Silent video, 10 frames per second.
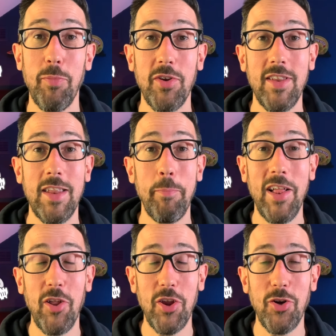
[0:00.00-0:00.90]
button and the
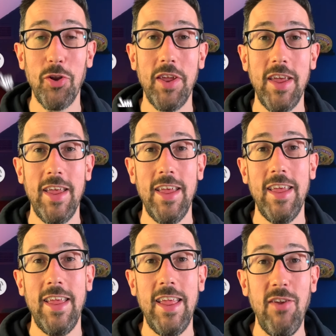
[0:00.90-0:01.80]
bell icon
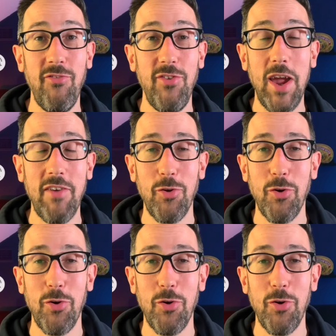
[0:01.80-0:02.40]
if you haven't